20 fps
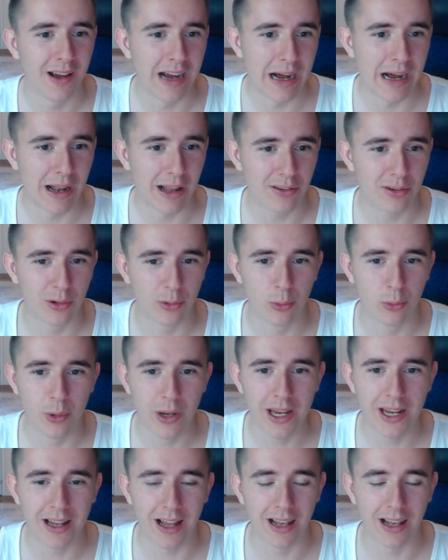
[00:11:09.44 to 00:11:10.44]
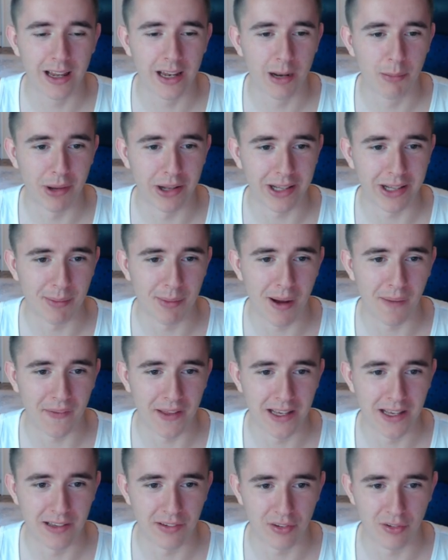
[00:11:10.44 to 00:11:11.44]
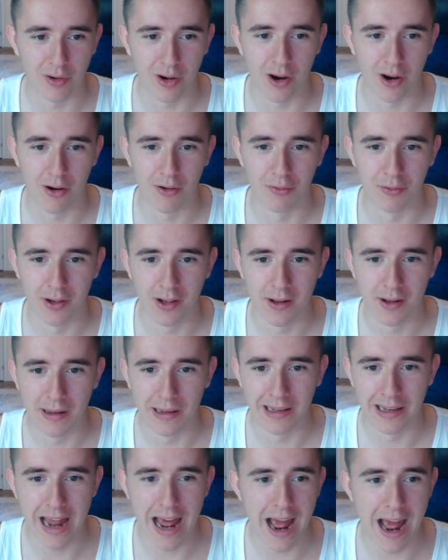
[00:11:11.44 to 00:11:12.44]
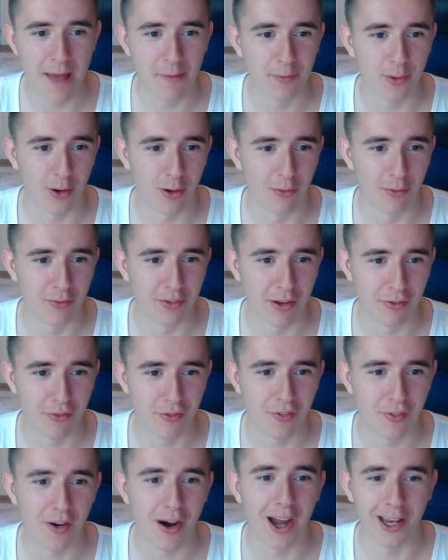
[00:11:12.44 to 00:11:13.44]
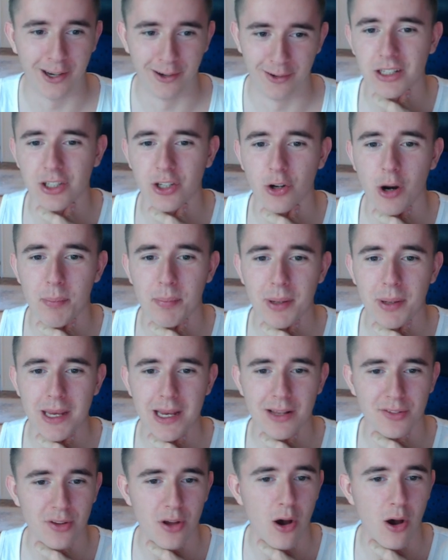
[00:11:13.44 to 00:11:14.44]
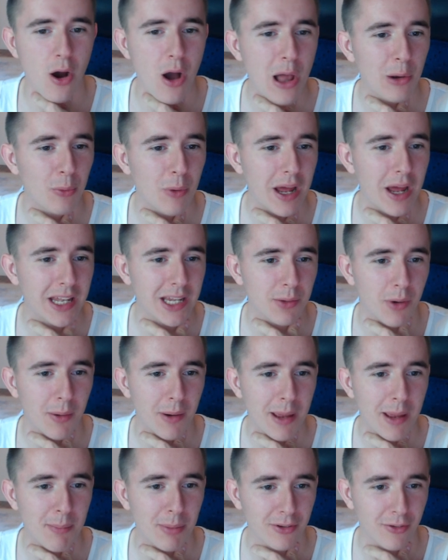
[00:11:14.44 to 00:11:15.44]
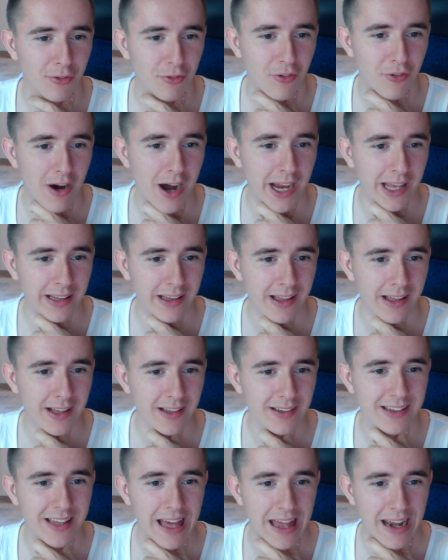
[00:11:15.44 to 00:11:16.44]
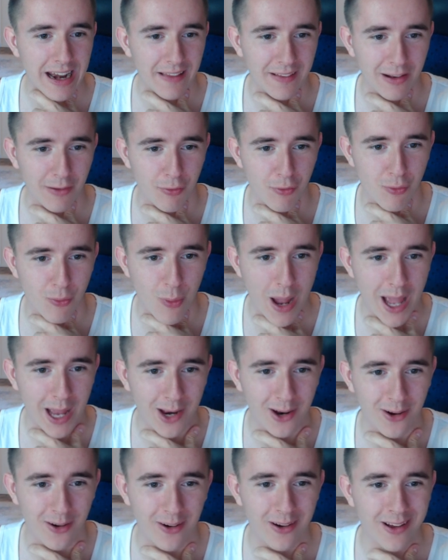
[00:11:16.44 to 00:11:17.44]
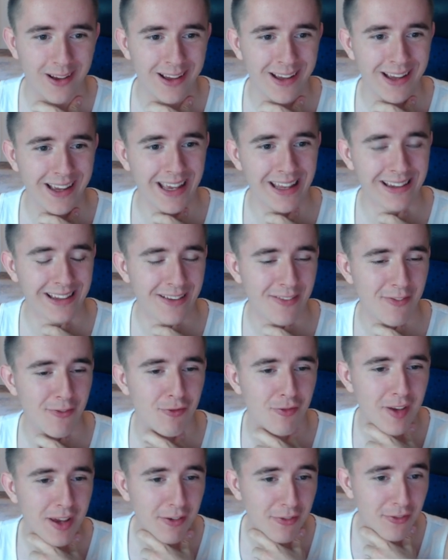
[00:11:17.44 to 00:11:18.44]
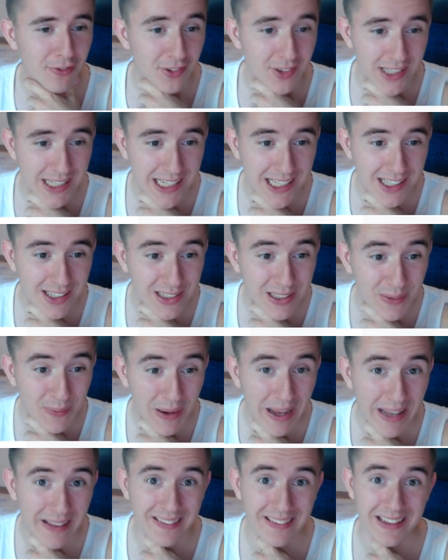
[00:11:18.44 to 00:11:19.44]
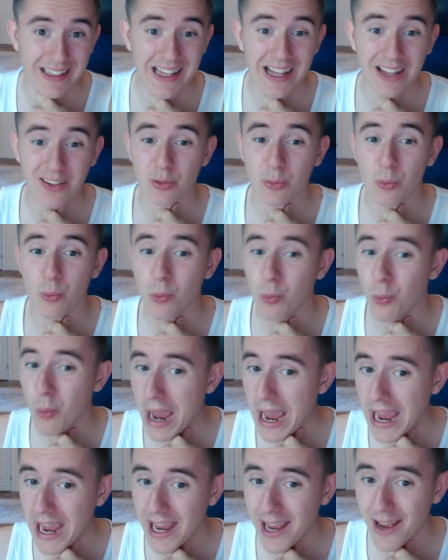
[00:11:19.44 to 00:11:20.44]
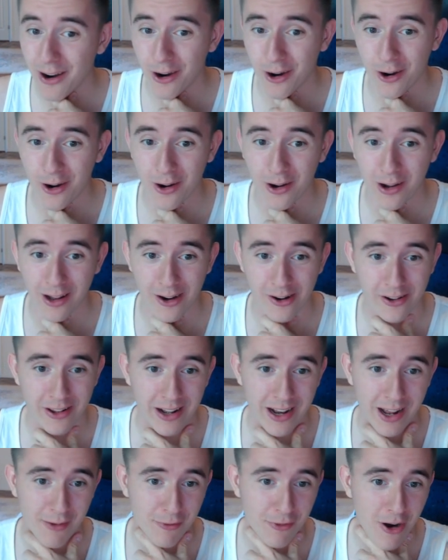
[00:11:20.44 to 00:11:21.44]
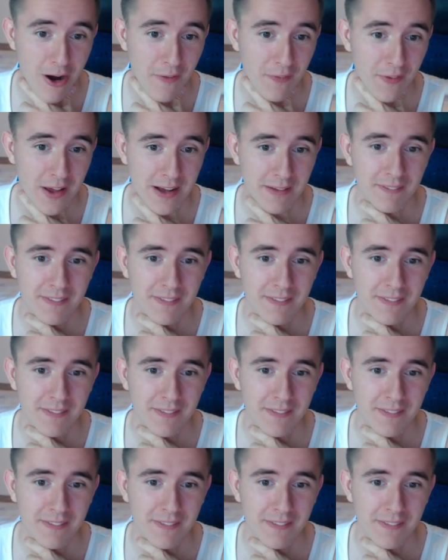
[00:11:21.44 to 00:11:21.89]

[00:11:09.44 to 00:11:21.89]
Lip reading: Let's read a little bit about the history of Land of the Fire. Europeans already were able to find Tierra del Fuego in 1520. That's way earlier than I thought.